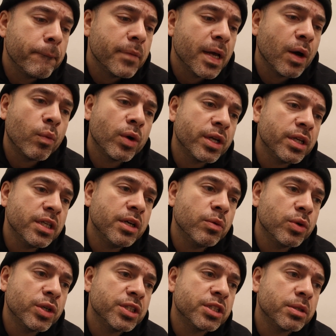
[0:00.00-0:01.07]
it
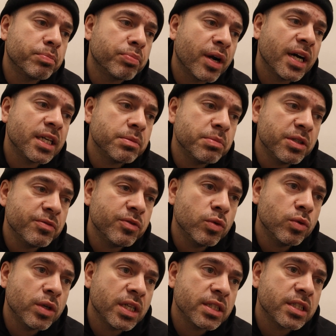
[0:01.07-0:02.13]
wouldn't surprise me if
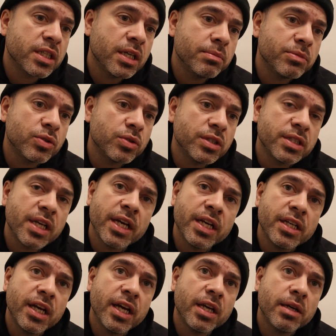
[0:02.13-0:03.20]
Ugas comes on his A
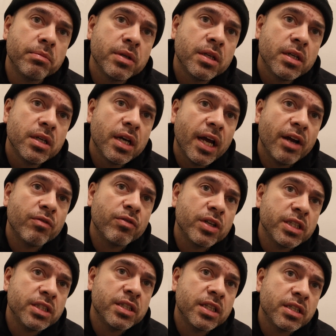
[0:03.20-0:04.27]
game and
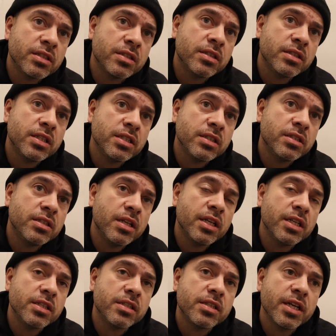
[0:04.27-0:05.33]
really does
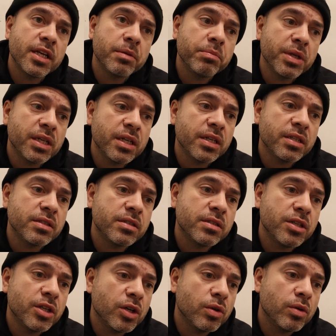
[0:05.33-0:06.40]
his thing, because
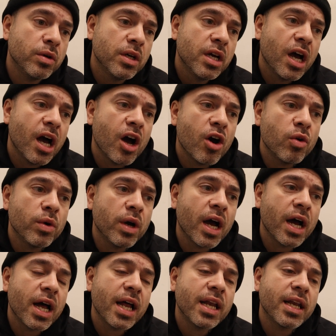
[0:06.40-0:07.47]

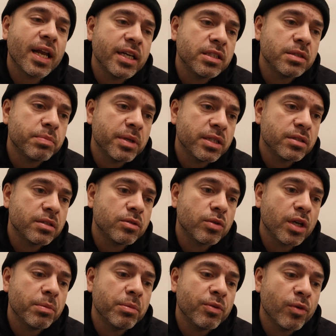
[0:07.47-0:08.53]
I like Spence. Don't
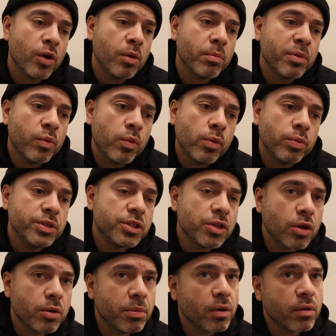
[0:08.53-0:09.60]
get me wrong, but when we
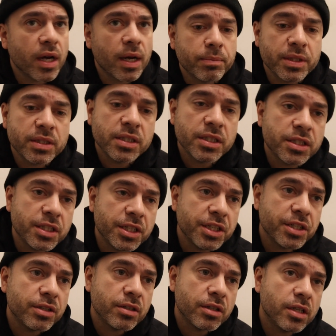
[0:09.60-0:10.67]
talking about competition
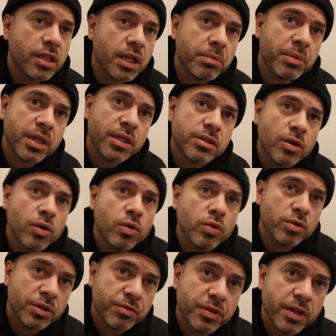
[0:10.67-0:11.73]
here, you know what I mean? It's a whole
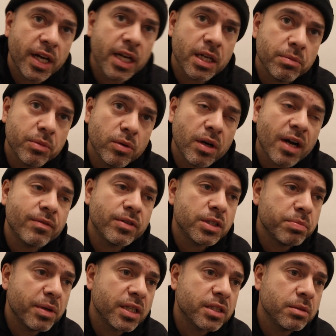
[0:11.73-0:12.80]
different animal. I
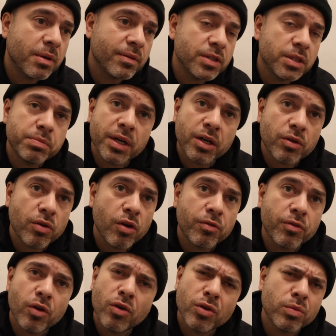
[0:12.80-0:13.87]
respect him. I respect
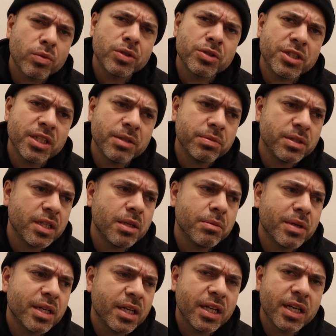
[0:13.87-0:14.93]
Crawford. All the world champions.
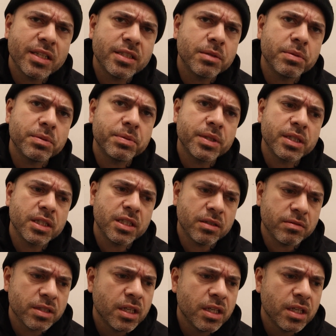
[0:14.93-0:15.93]
Anybody that lace up a pair of gloves.